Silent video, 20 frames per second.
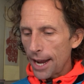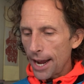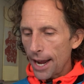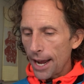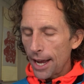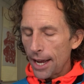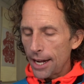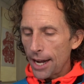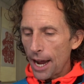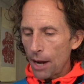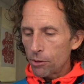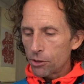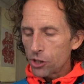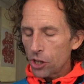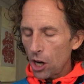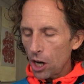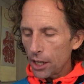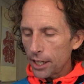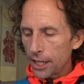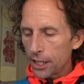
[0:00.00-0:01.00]
And I was
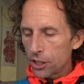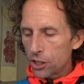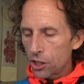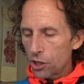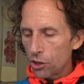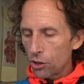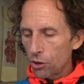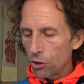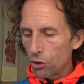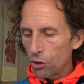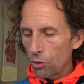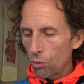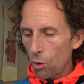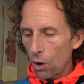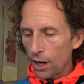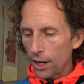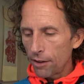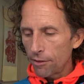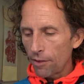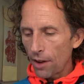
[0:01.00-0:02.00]
talking to
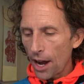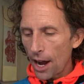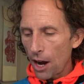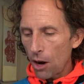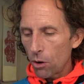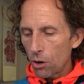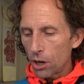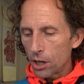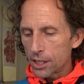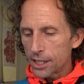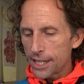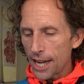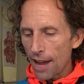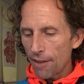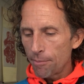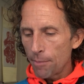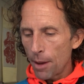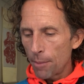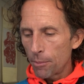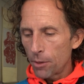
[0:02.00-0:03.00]
one of our
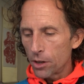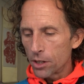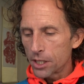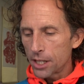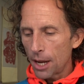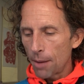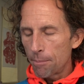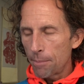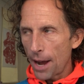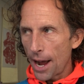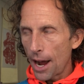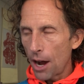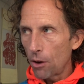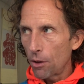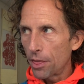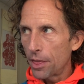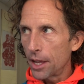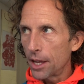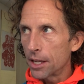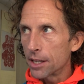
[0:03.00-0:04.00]
staff members
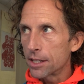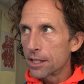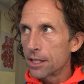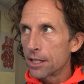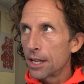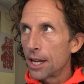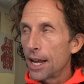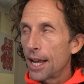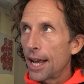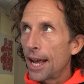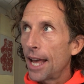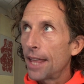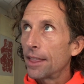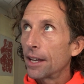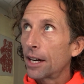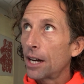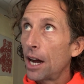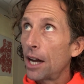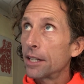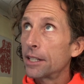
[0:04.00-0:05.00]
about this in the
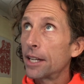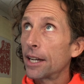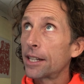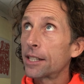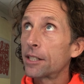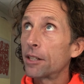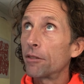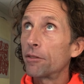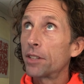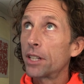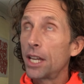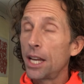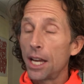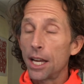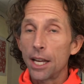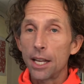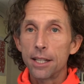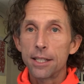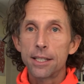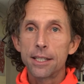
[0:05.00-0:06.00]
context of
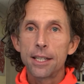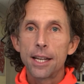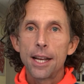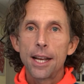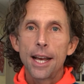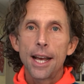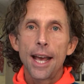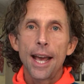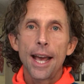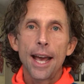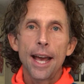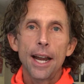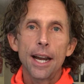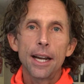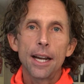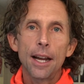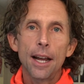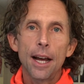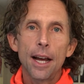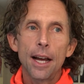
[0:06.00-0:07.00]
kids,
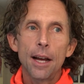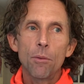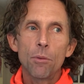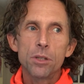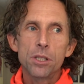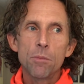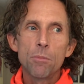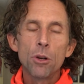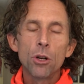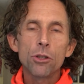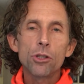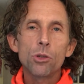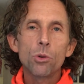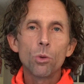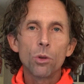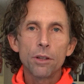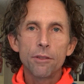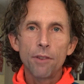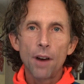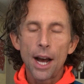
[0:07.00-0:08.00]
and it was a middle
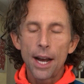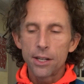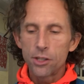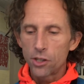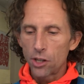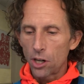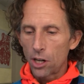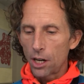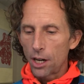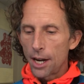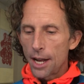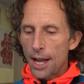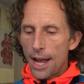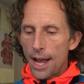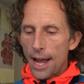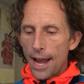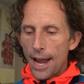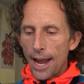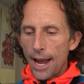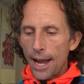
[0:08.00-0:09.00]
school advisor,
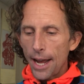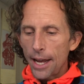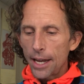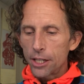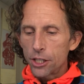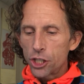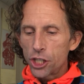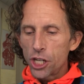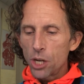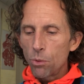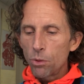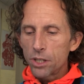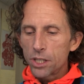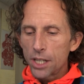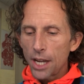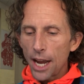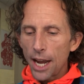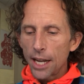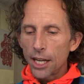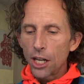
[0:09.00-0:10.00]
and she was
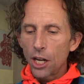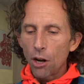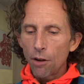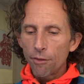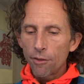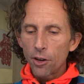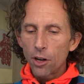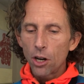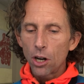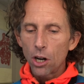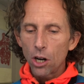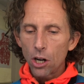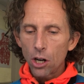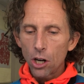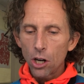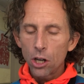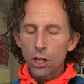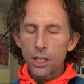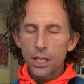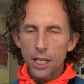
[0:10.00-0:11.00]
saying, for
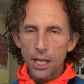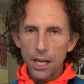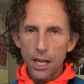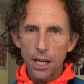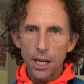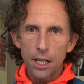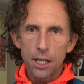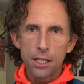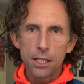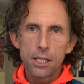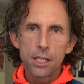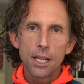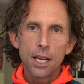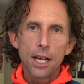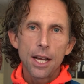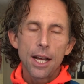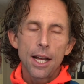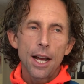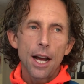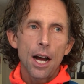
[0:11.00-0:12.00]
her kids,
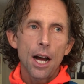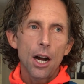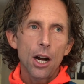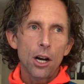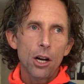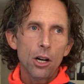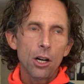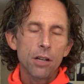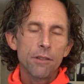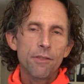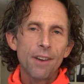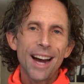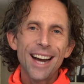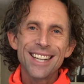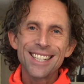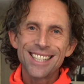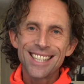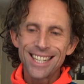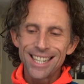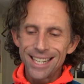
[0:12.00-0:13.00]
her
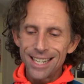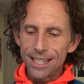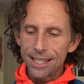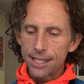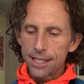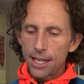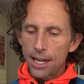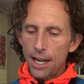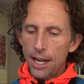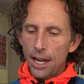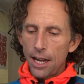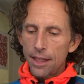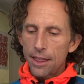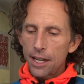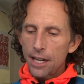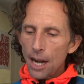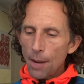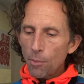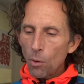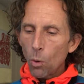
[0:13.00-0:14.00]
advisees, the
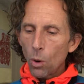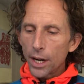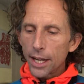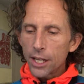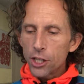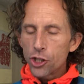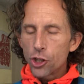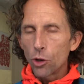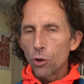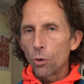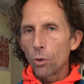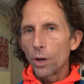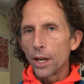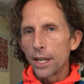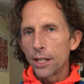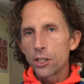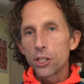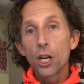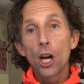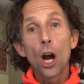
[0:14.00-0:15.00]
number one issue
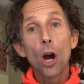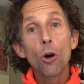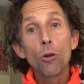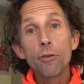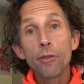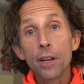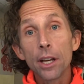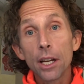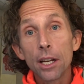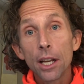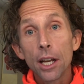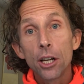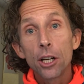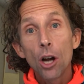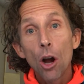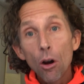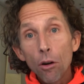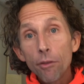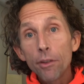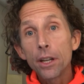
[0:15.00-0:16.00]
is COVID.
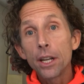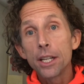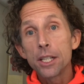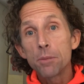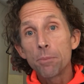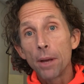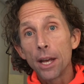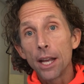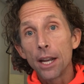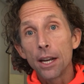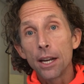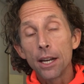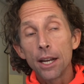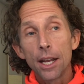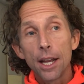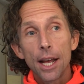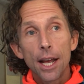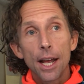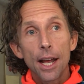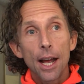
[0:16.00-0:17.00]
COVID has been
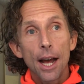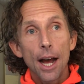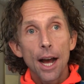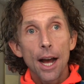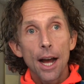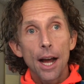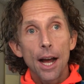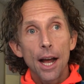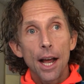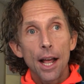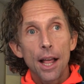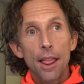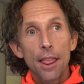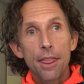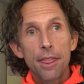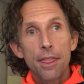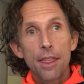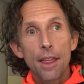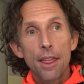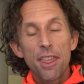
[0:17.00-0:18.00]

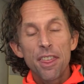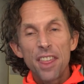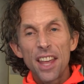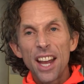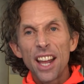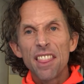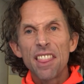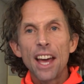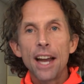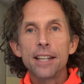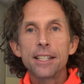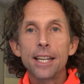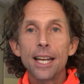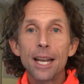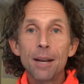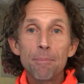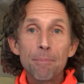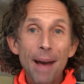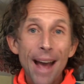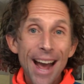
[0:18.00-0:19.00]
the thing that has
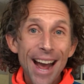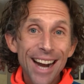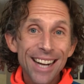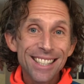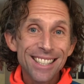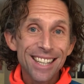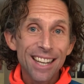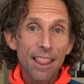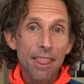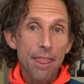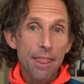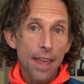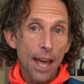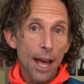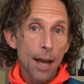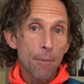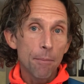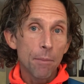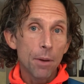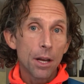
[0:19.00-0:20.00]
impacted
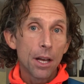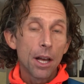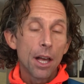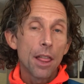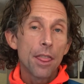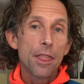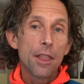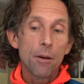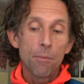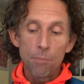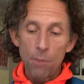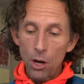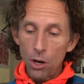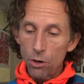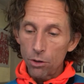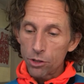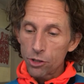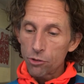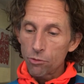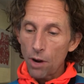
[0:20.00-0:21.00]
them the
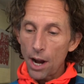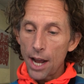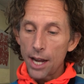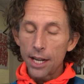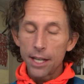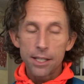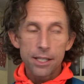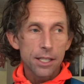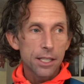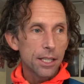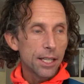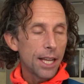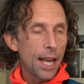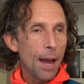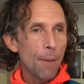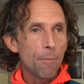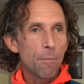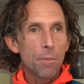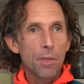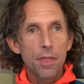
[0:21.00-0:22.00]
most, right? It's
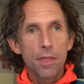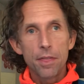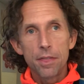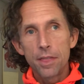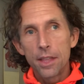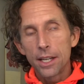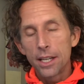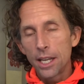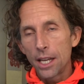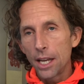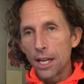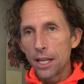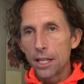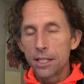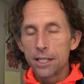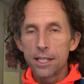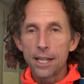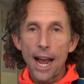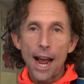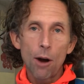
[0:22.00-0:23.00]
kept the
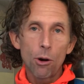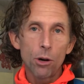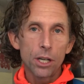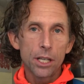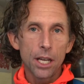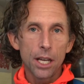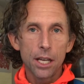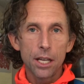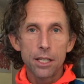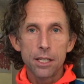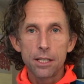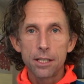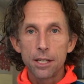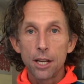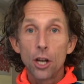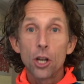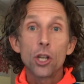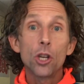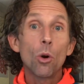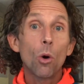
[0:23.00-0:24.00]
kids, our kids,
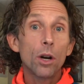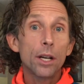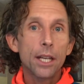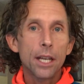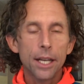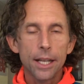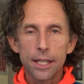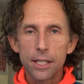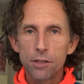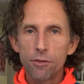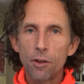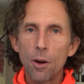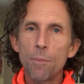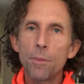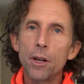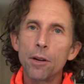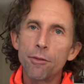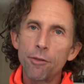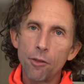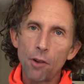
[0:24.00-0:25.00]
your kids, from
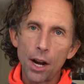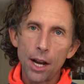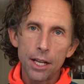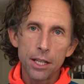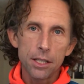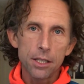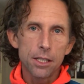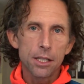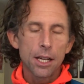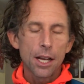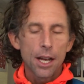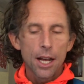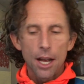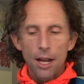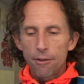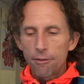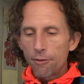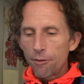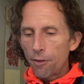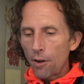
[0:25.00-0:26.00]
their friends,
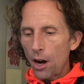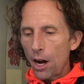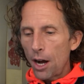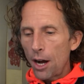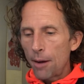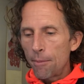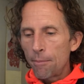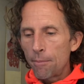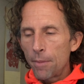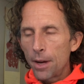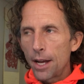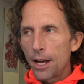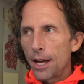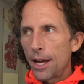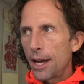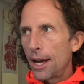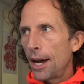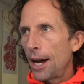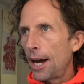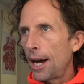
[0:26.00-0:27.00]
from
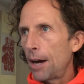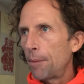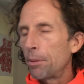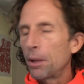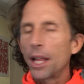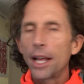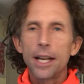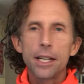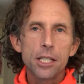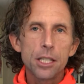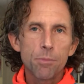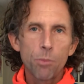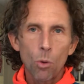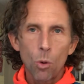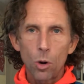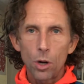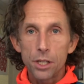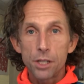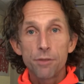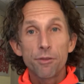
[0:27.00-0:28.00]
playing
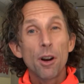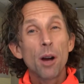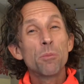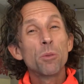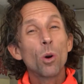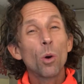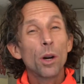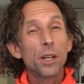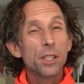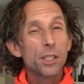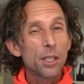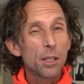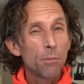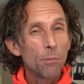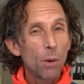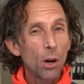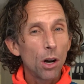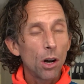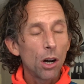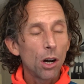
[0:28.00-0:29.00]
sports, from going to the
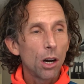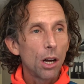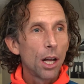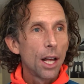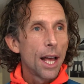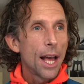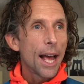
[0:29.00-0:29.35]
mall.